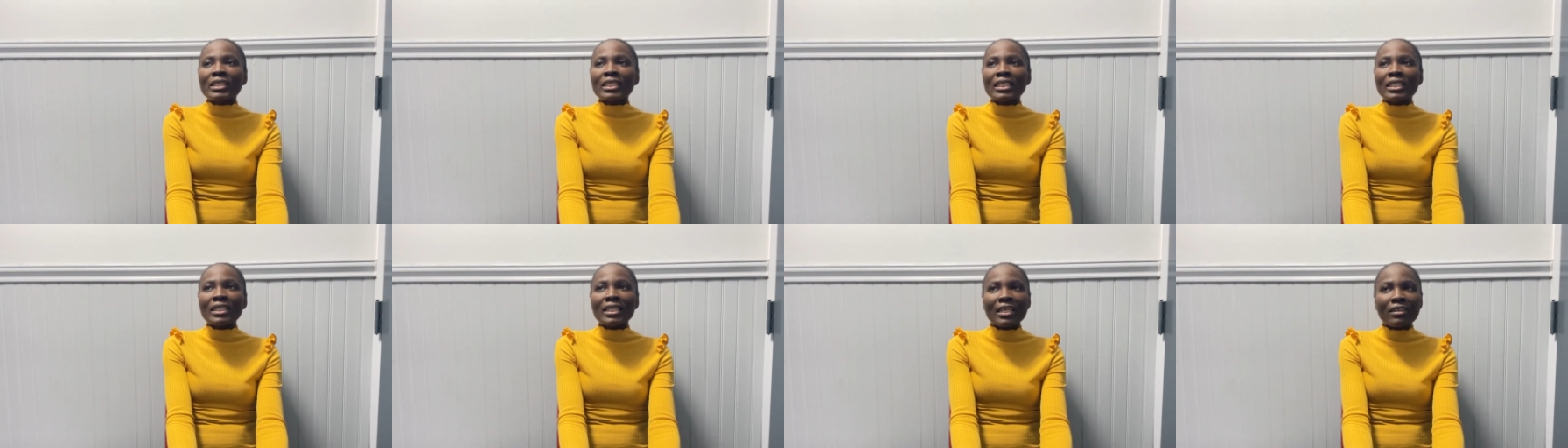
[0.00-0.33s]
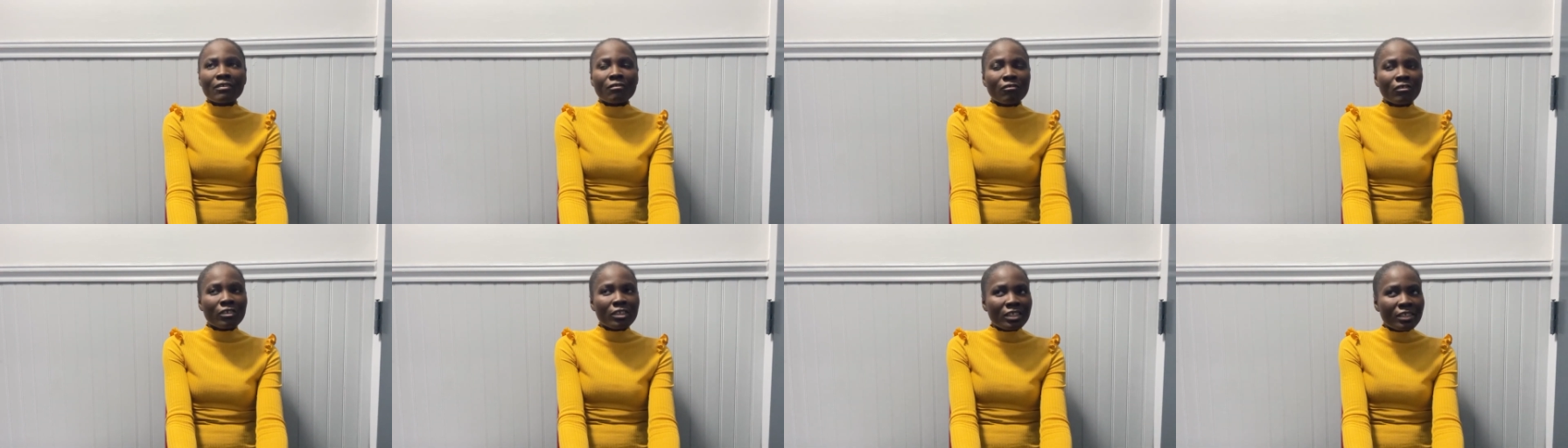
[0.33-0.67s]
and I
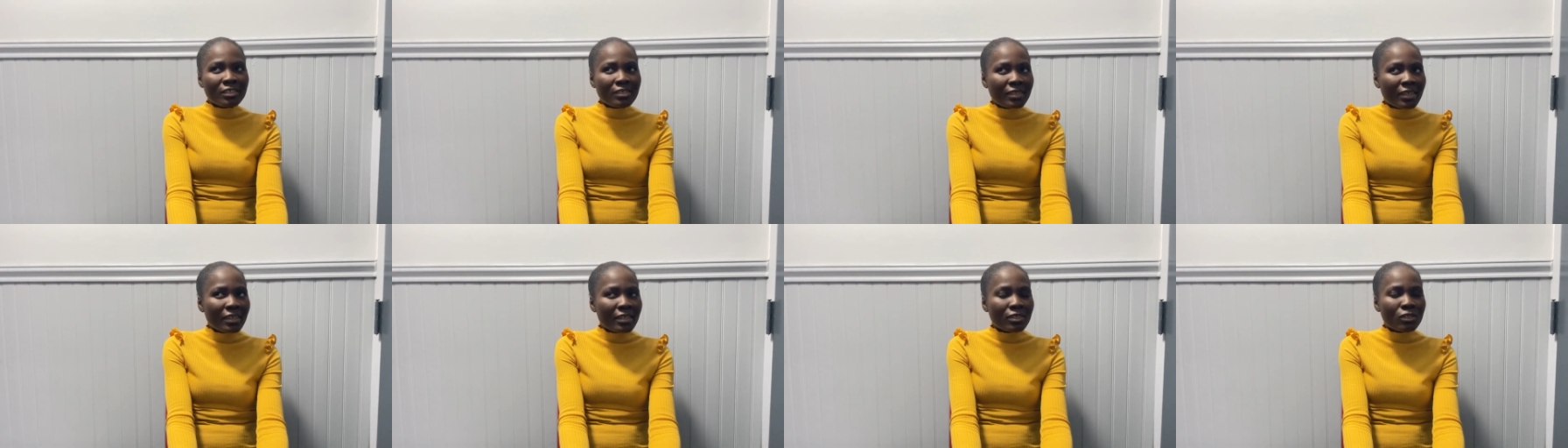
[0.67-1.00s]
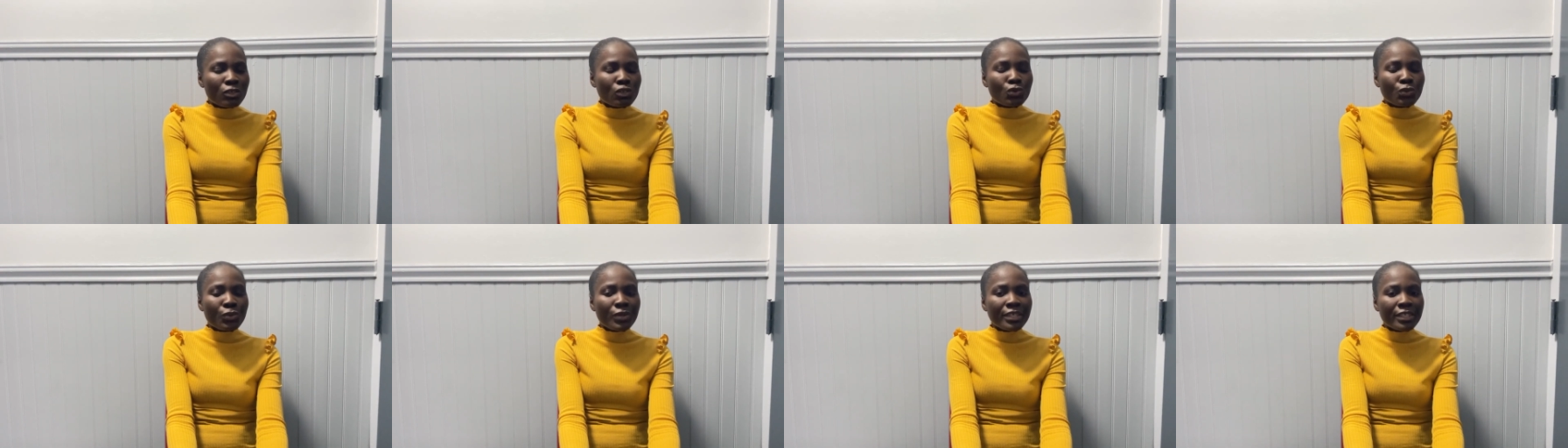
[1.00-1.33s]
finished that
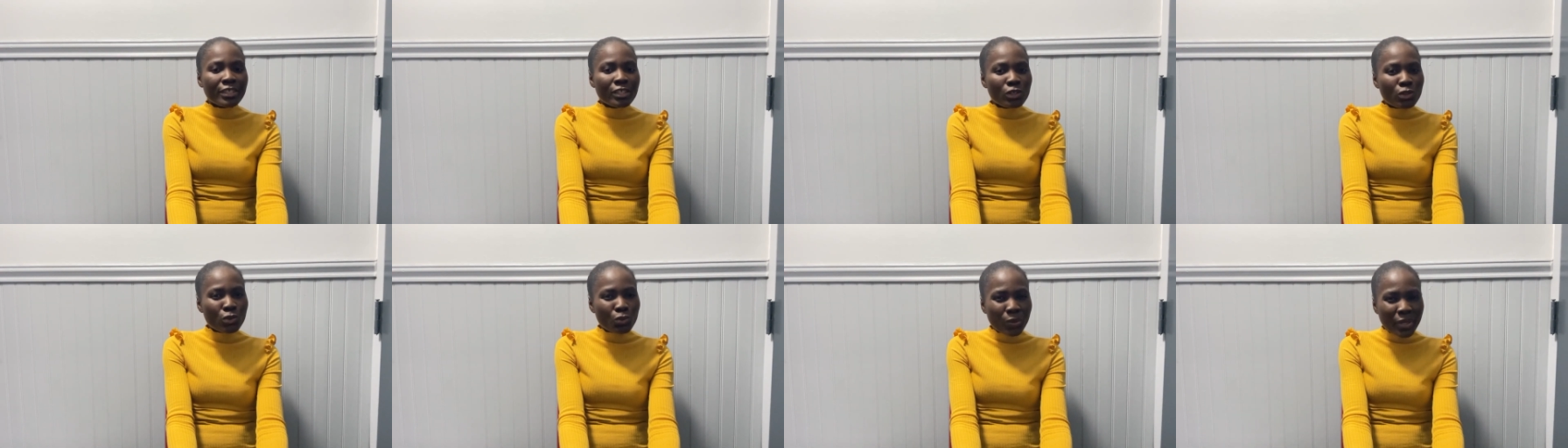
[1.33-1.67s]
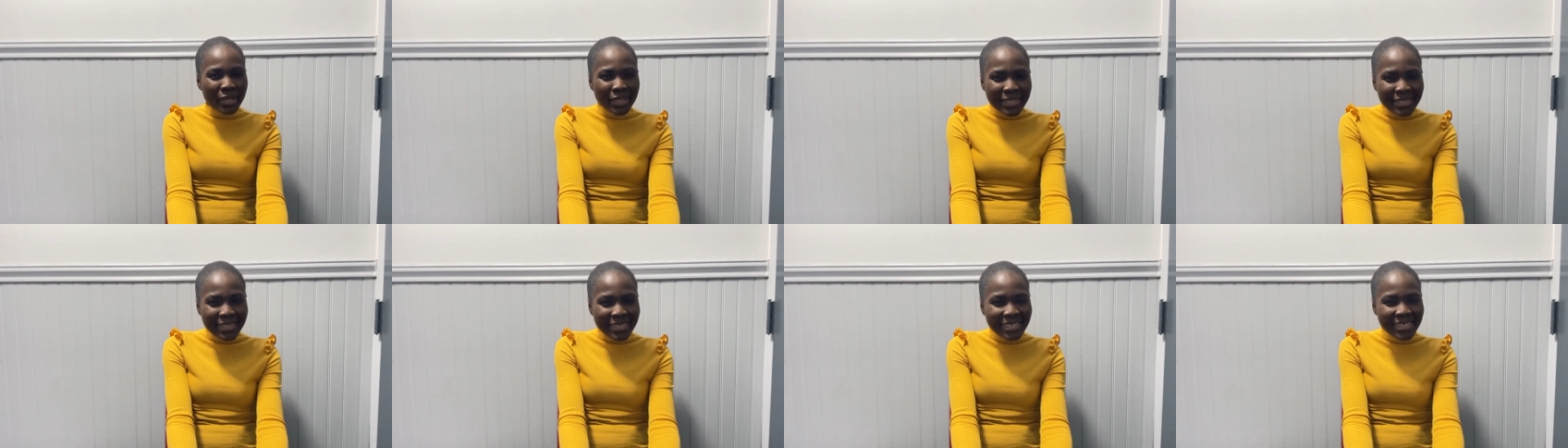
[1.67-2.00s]
in
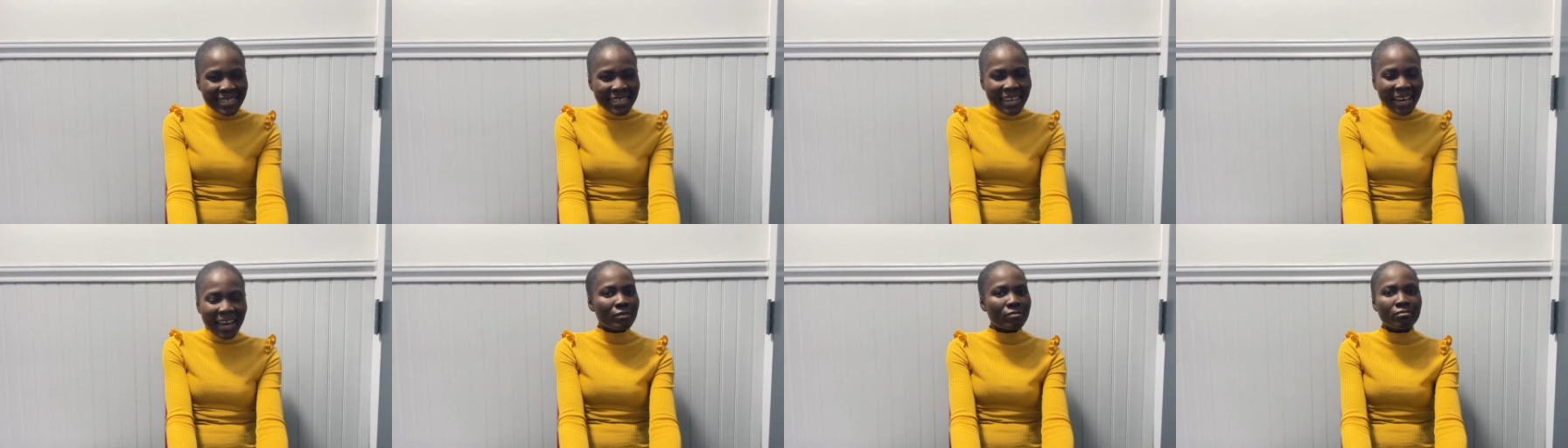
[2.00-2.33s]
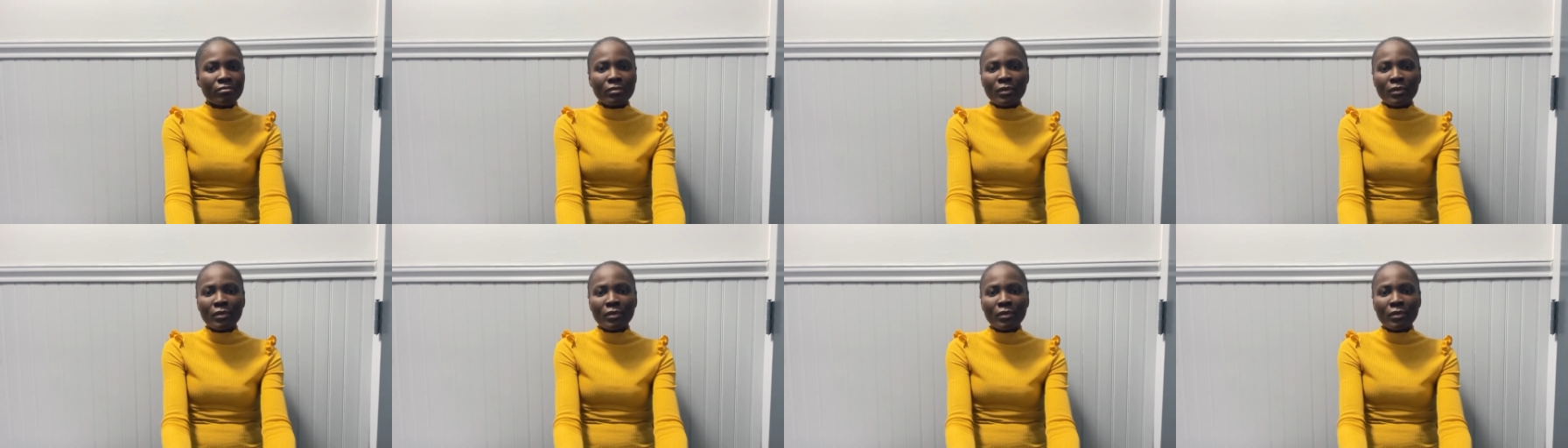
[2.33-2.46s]
2020.